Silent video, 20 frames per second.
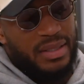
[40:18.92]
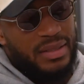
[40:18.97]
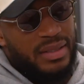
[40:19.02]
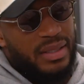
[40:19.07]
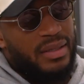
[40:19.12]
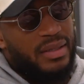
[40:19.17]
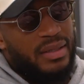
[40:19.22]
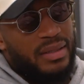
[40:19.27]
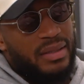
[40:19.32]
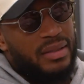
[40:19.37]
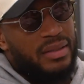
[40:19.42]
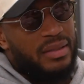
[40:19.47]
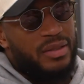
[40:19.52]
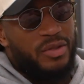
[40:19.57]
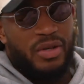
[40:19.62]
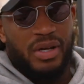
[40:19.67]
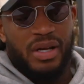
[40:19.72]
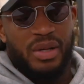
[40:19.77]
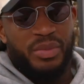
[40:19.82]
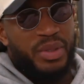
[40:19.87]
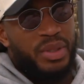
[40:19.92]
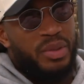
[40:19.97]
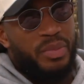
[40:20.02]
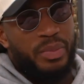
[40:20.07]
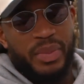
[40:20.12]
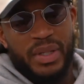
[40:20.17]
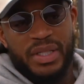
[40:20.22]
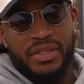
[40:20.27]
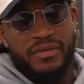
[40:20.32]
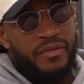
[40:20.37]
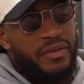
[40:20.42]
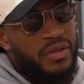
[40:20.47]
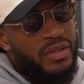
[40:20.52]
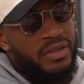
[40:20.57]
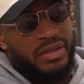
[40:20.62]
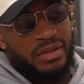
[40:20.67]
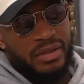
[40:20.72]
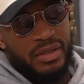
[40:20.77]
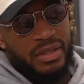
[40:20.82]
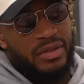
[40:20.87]
days out of the year. You got to be the best
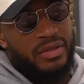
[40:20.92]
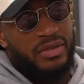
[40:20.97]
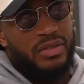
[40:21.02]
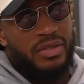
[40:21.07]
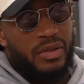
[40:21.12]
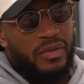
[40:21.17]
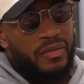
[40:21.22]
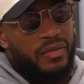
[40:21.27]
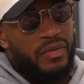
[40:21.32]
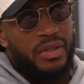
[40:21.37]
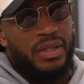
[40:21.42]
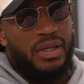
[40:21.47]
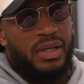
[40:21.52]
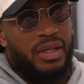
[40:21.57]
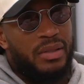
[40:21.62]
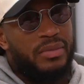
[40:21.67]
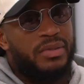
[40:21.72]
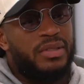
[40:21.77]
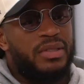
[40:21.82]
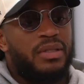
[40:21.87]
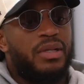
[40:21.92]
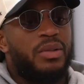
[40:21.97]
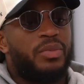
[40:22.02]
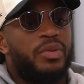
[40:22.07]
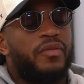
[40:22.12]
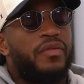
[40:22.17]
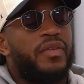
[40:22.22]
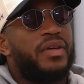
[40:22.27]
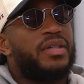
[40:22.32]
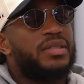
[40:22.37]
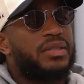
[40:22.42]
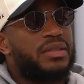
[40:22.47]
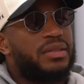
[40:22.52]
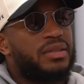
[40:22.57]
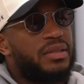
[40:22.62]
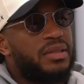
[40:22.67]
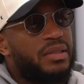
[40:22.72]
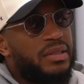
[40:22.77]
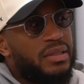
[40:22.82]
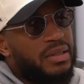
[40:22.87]
version of yourself when it comes to your
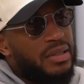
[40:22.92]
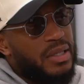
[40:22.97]
profession.